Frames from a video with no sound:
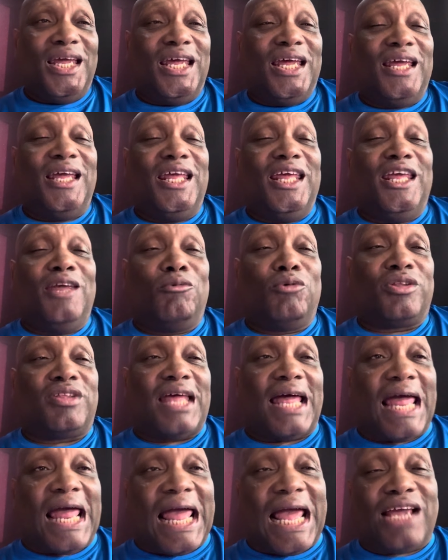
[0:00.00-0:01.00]
He was
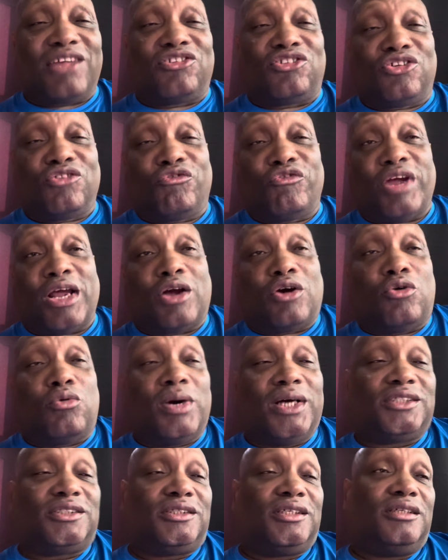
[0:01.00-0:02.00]
asked direct
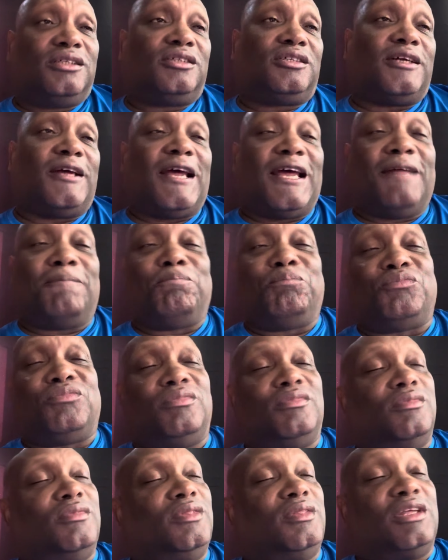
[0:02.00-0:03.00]
questions, and
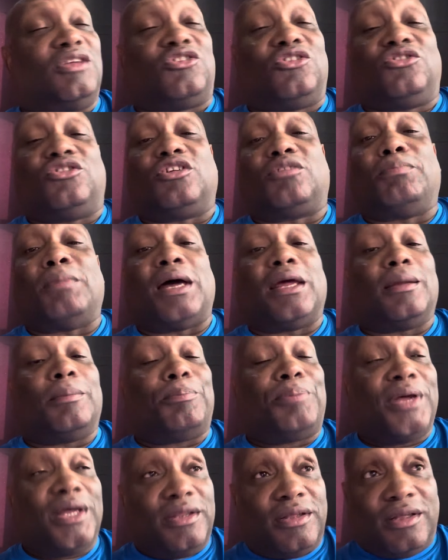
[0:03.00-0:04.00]
this is just my
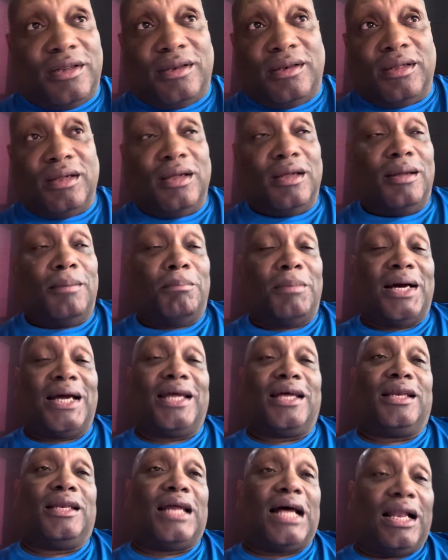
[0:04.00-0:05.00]
opinion, my
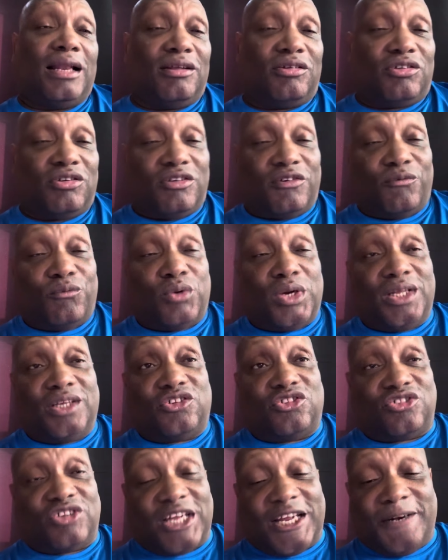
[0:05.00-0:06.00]
analysis of what he
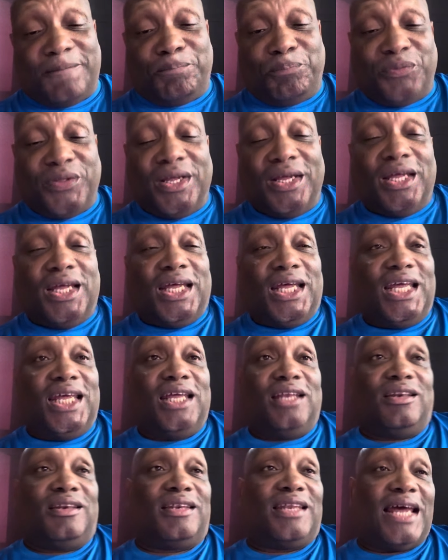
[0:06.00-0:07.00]
said.
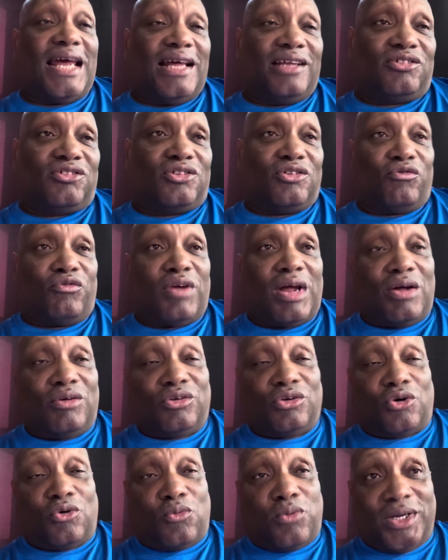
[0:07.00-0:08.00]
He danced around
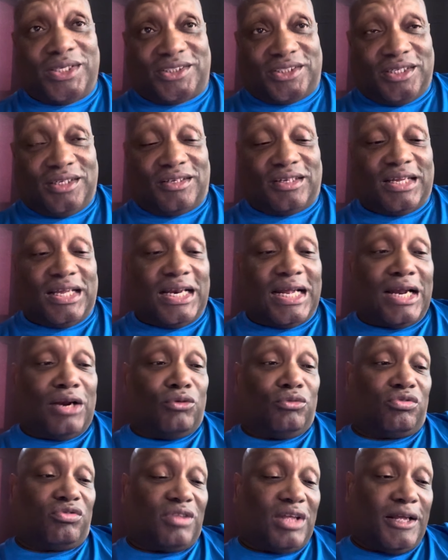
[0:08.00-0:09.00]
the questions, and I
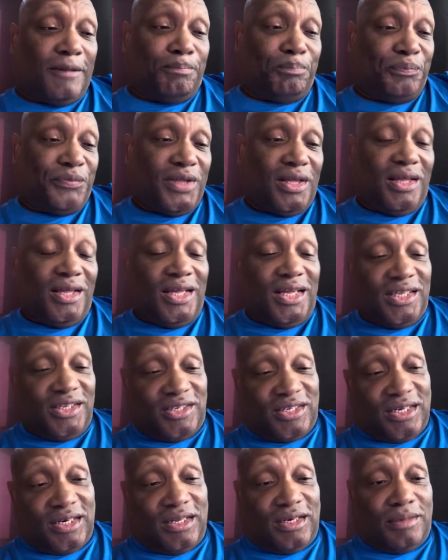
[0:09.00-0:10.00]
don't think
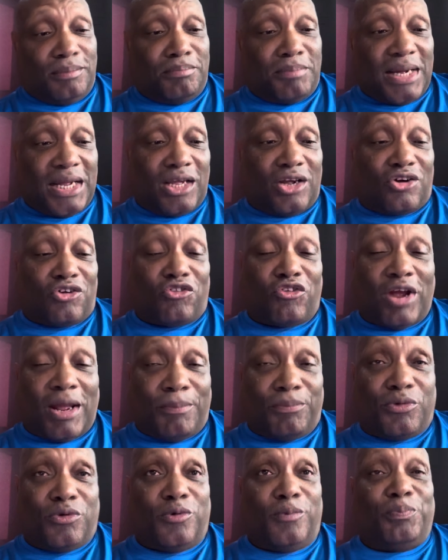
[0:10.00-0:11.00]
Senator Mike
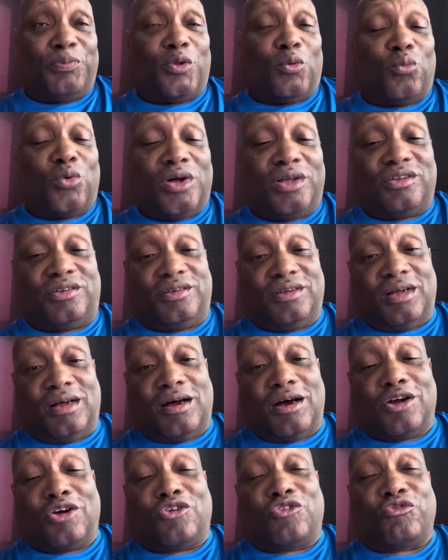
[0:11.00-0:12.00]
Crapo was
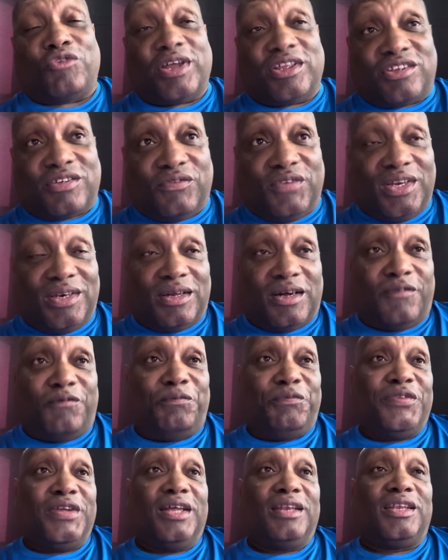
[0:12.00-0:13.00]
aggressive enough
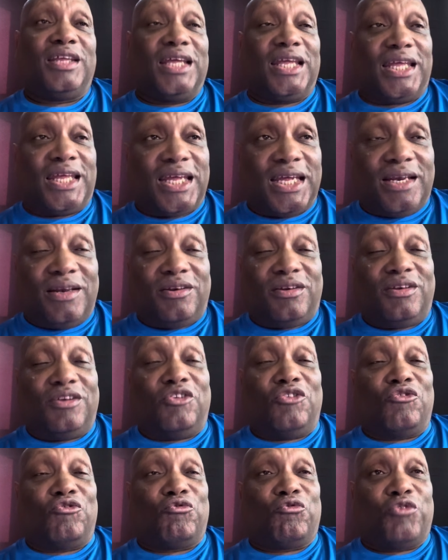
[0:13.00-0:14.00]
to get
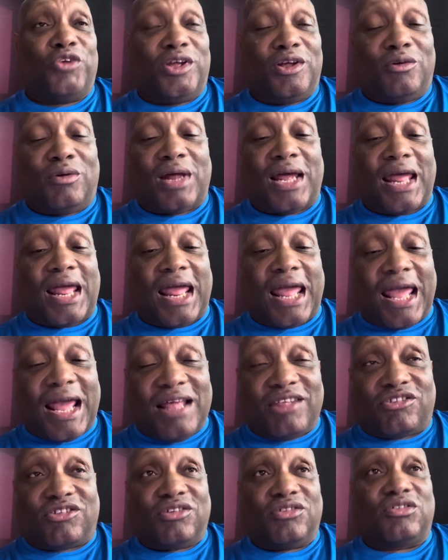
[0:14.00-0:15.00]
real
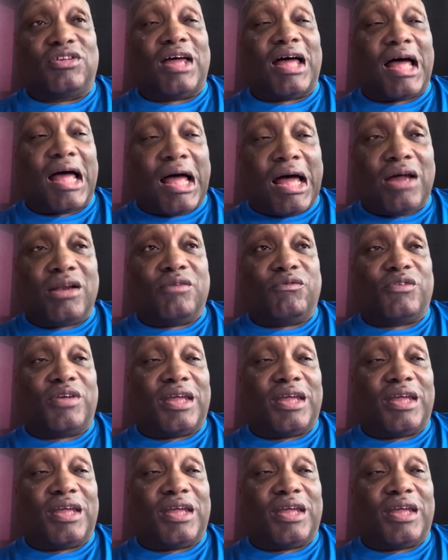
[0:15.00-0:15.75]
answers out of